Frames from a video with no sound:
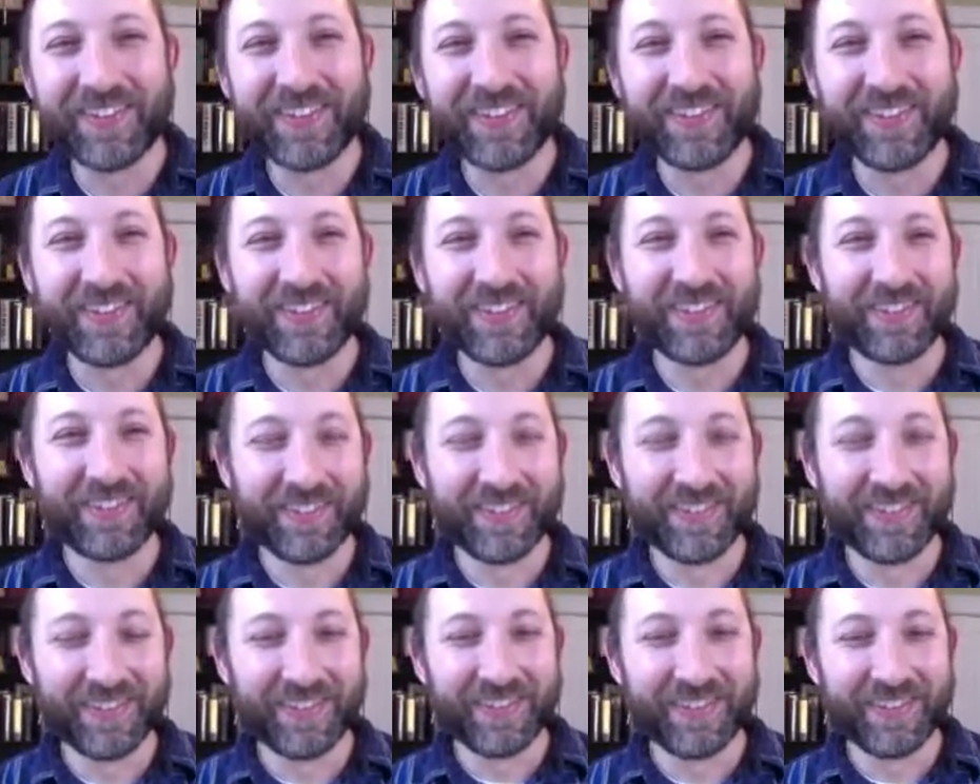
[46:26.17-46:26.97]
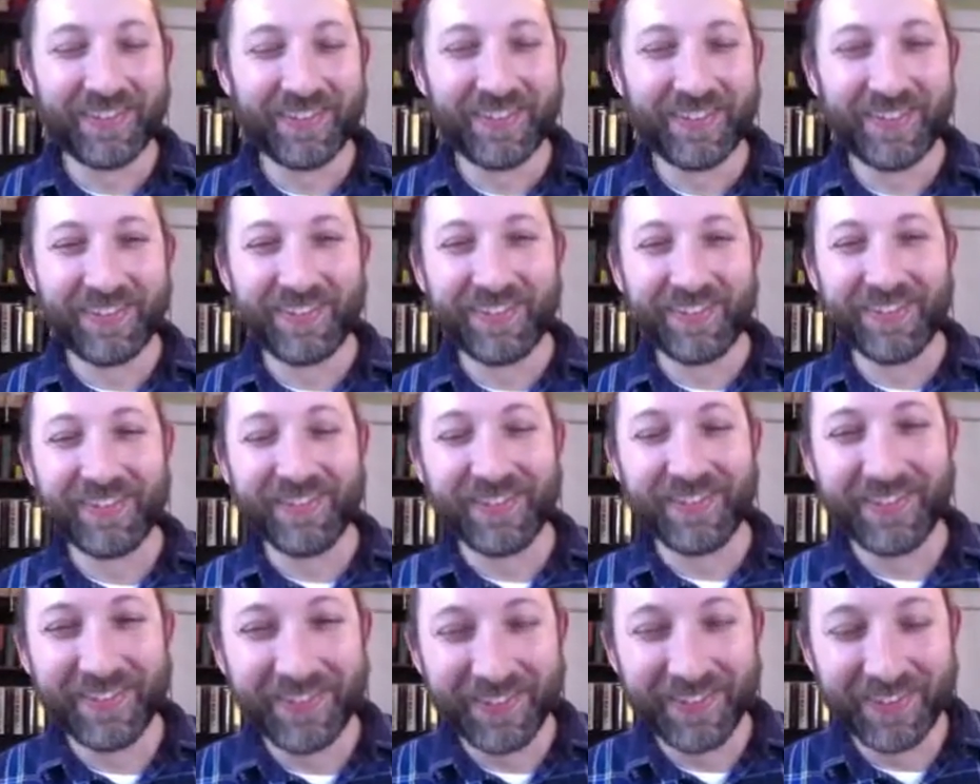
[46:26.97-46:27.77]

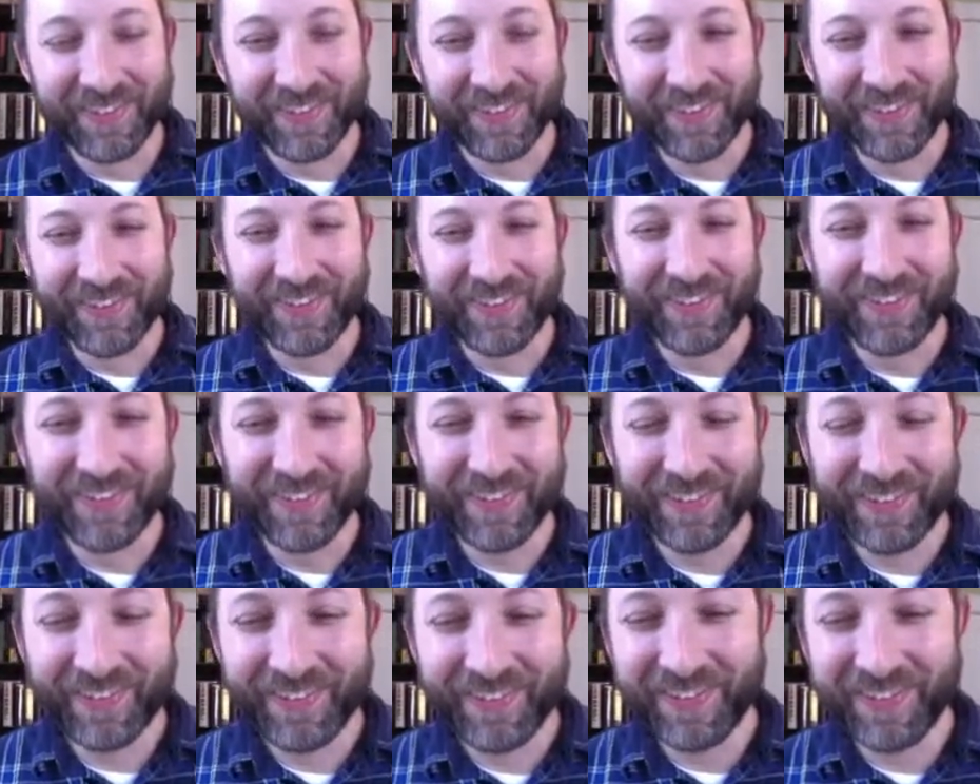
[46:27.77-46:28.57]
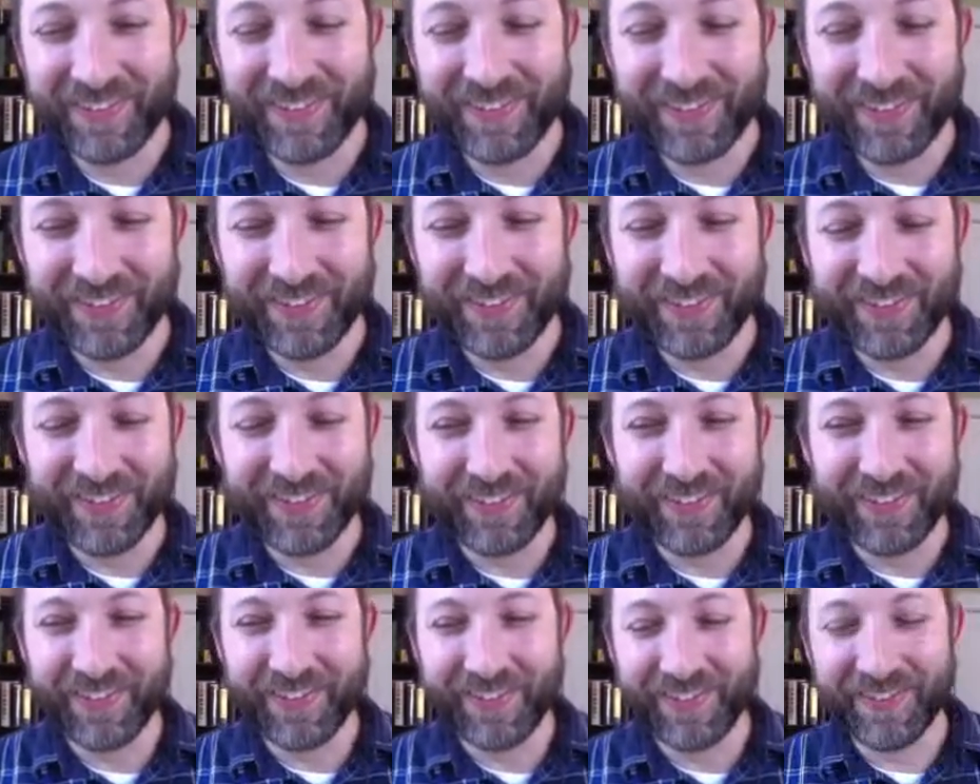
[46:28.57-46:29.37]

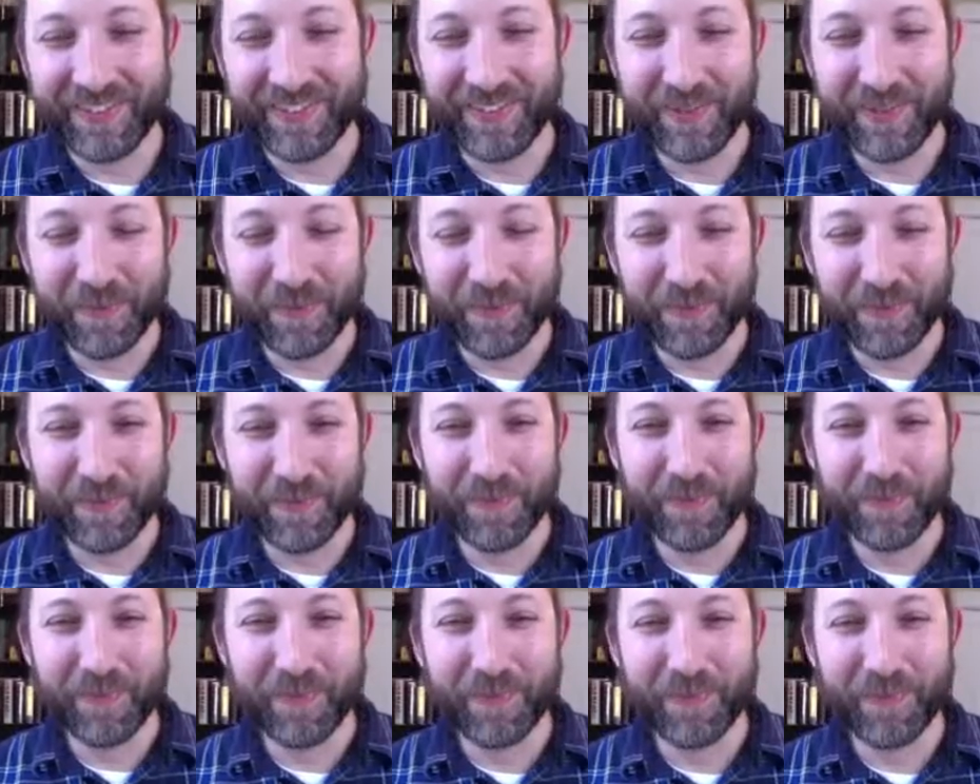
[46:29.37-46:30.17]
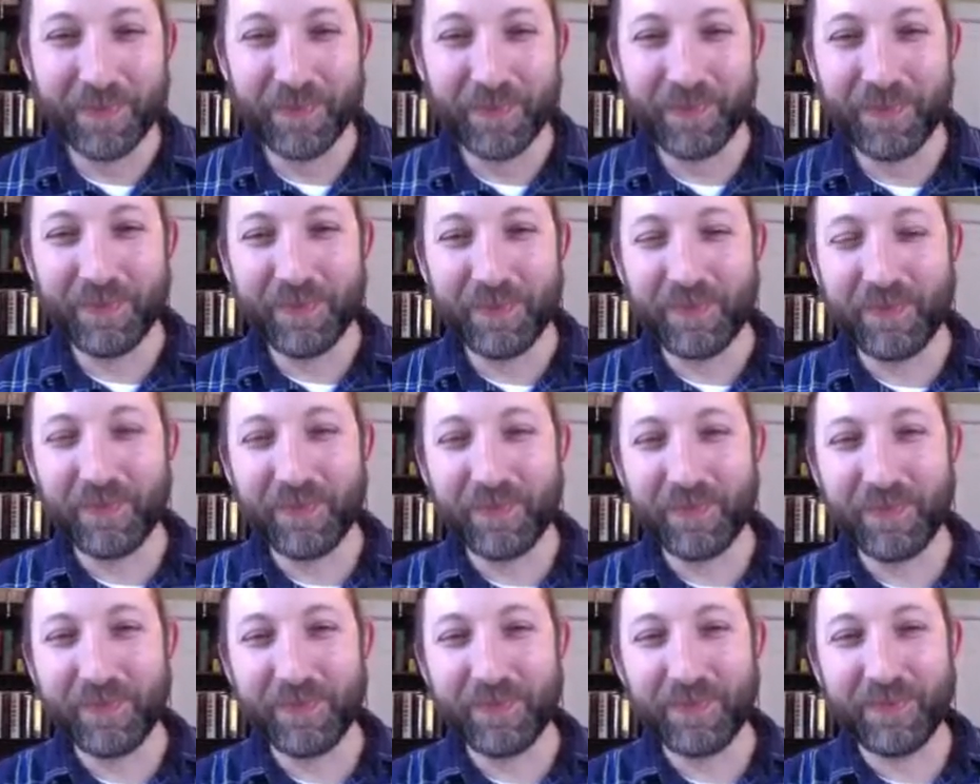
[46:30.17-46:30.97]

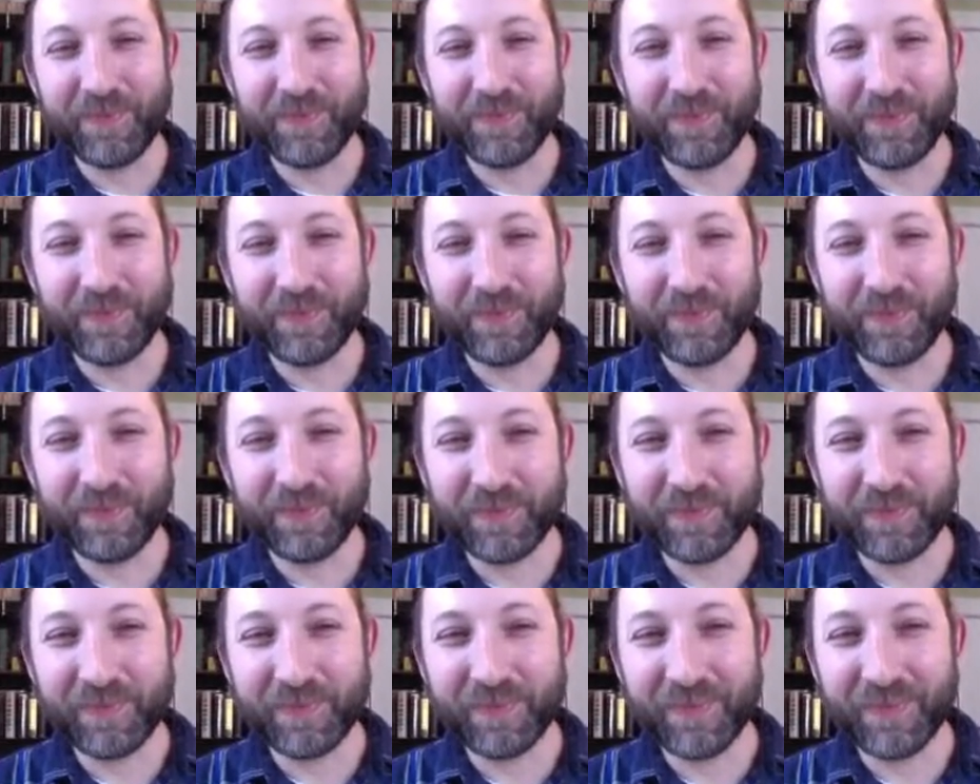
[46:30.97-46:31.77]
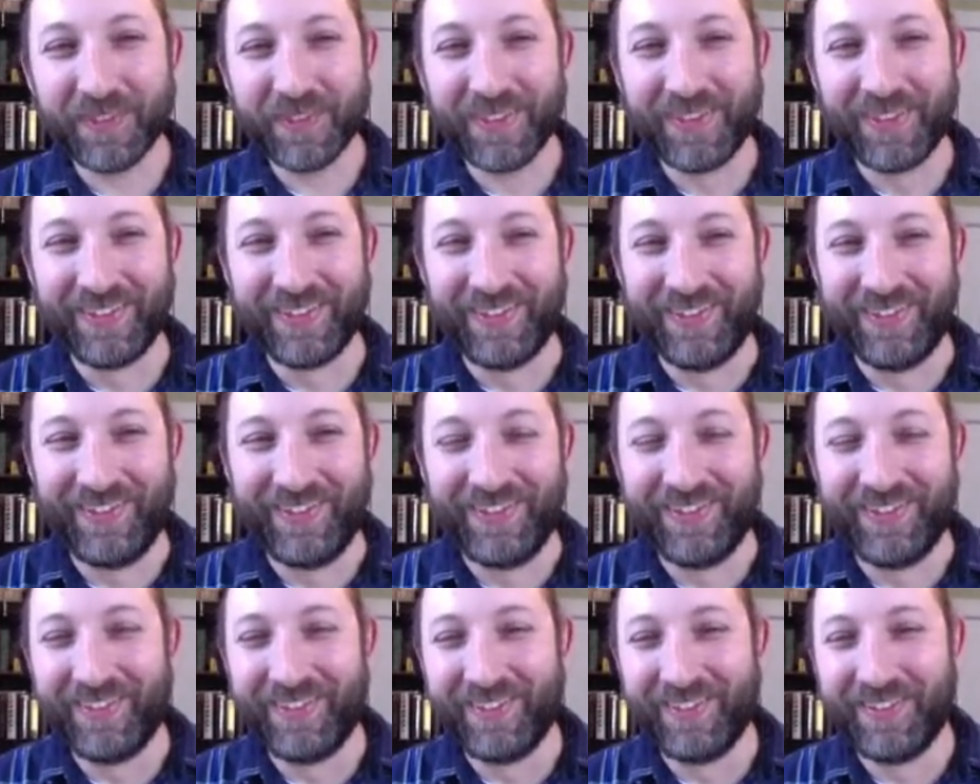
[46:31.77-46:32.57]

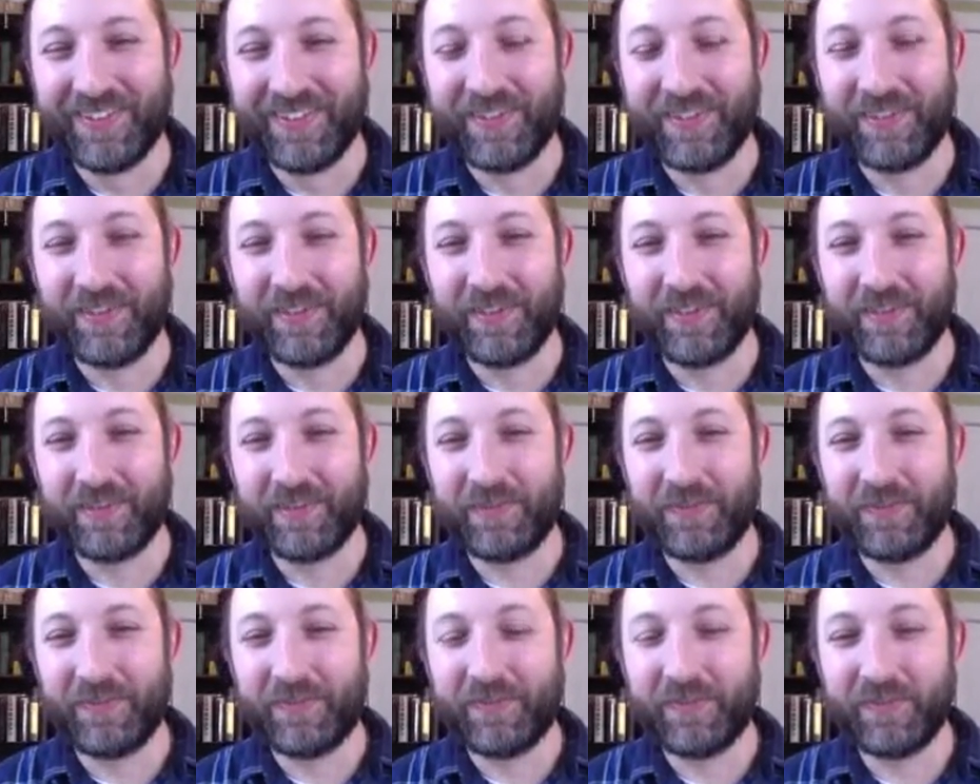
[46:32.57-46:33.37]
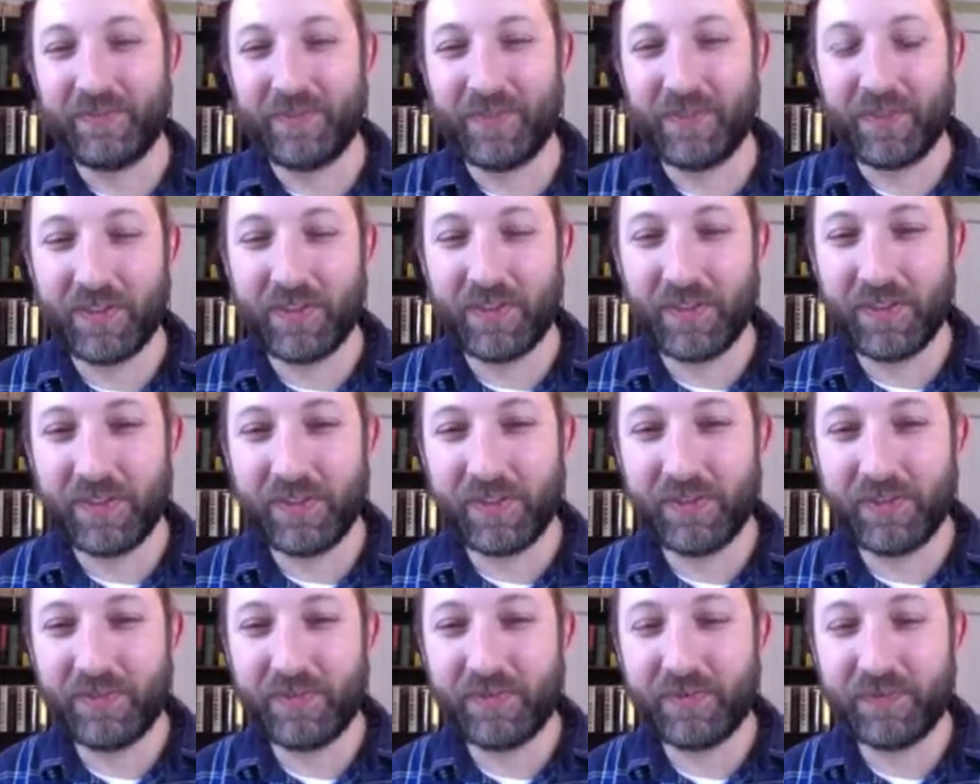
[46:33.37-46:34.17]
[no speech]